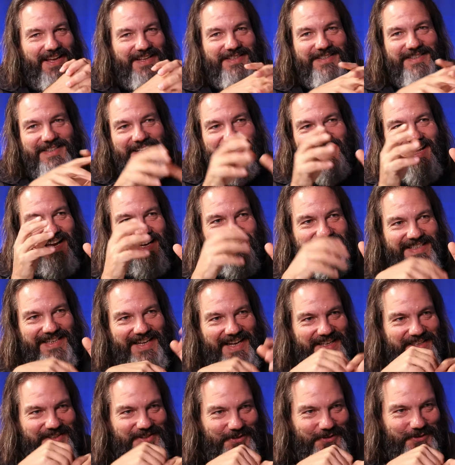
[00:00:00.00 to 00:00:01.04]

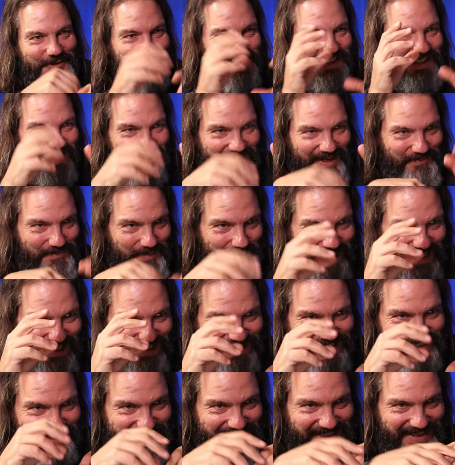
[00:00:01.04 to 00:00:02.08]
stalactites or stalagmites. Or, well,
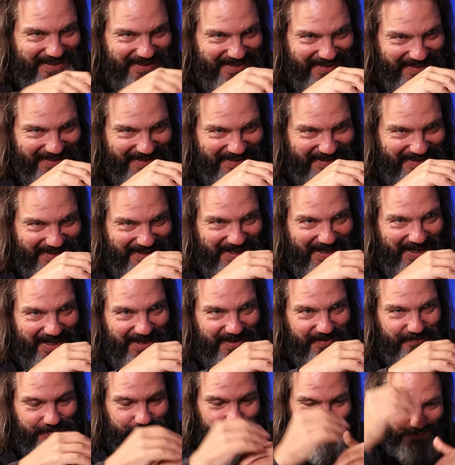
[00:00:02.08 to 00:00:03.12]
I guess it's both. In that yeah,
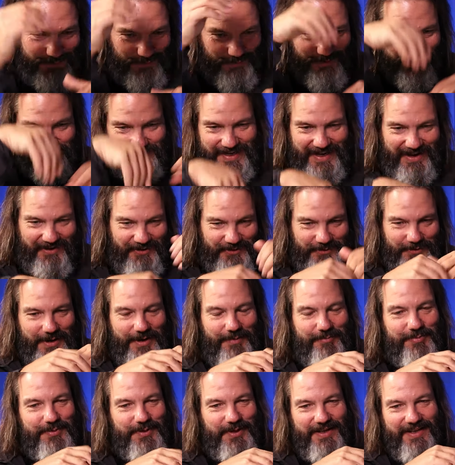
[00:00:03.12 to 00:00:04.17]
case, if they're yeah. going down or
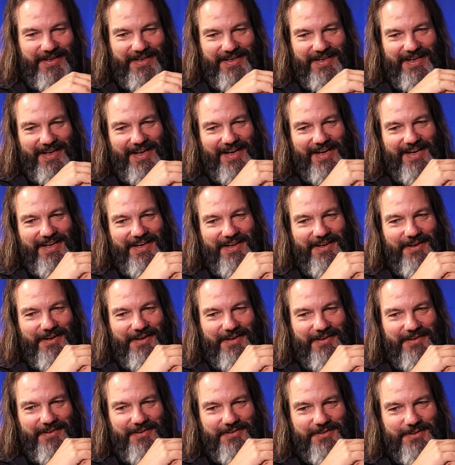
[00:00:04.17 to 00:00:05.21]
up, and and
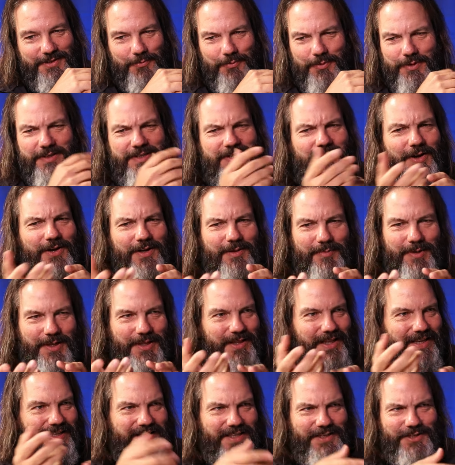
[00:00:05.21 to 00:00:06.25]
uh, so we'd talk
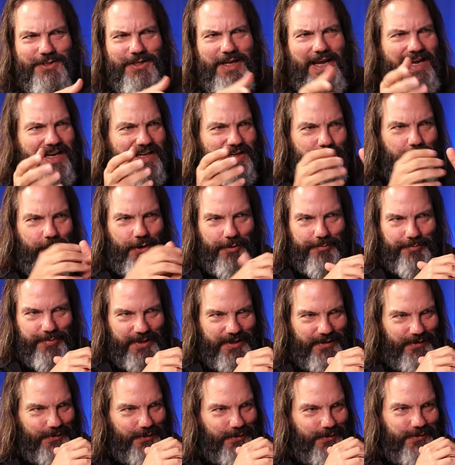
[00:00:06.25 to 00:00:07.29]
about like the shag
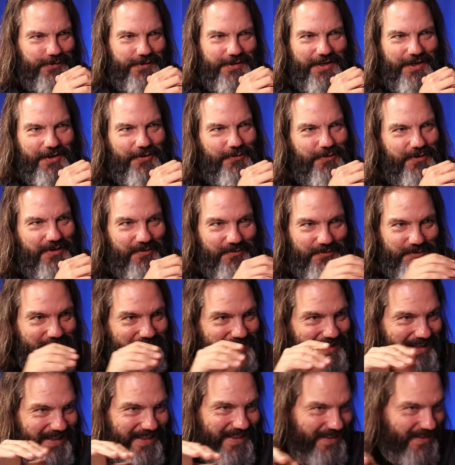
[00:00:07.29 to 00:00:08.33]
carpet, or you know, and it was
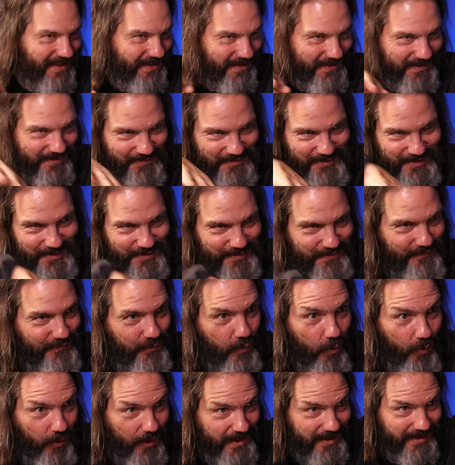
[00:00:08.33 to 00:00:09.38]
mm-hmm. like this this
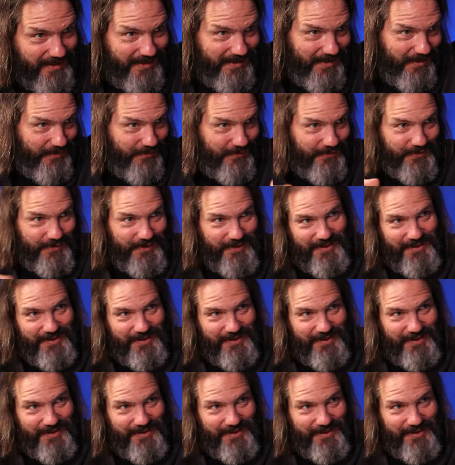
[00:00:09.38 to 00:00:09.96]
forest of